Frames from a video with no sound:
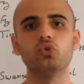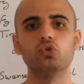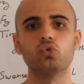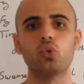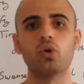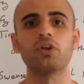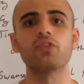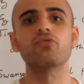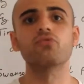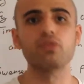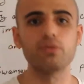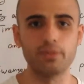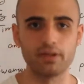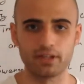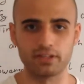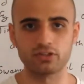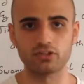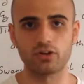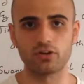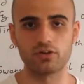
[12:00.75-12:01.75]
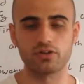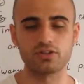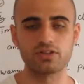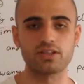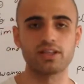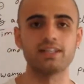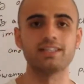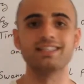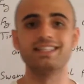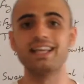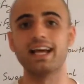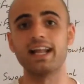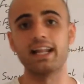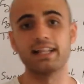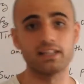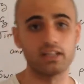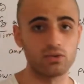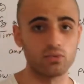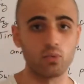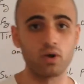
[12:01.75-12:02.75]
$23 billion in
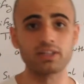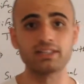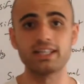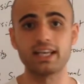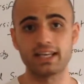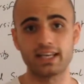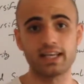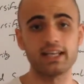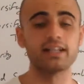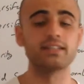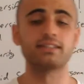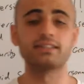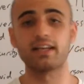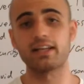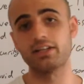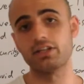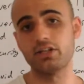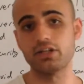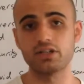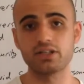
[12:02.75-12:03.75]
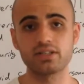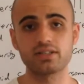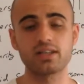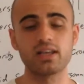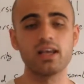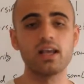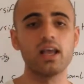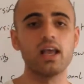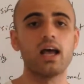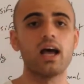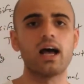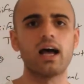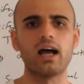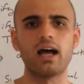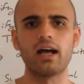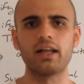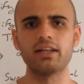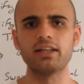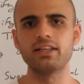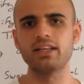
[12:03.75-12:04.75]
1 decade, in 10 years.
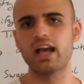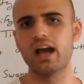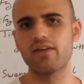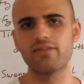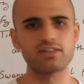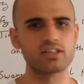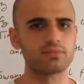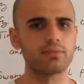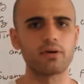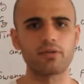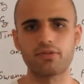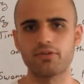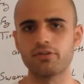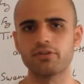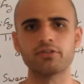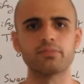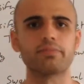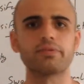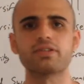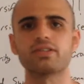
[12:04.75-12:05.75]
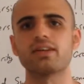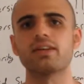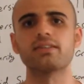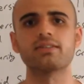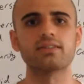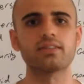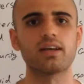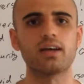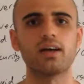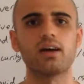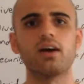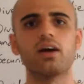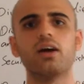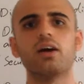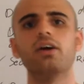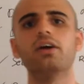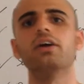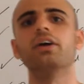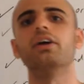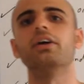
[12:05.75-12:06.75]
And he averaged about 13%
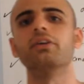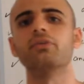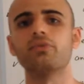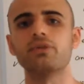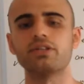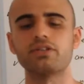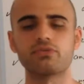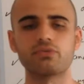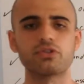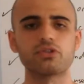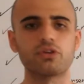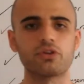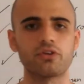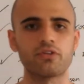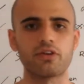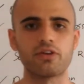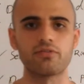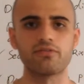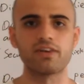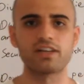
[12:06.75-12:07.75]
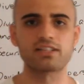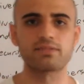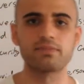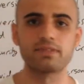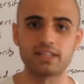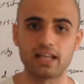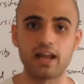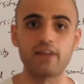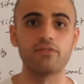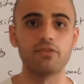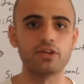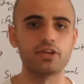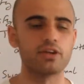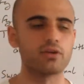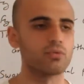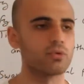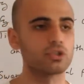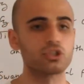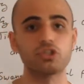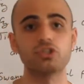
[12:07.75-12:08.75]
increased return on their investment every
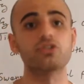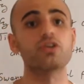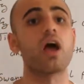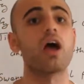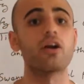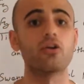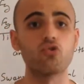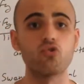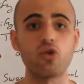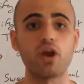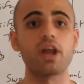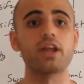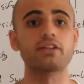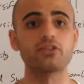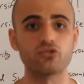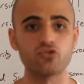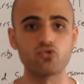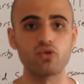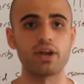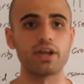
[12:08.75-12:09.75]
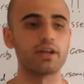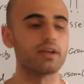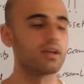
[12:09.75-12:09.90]
year, which is a great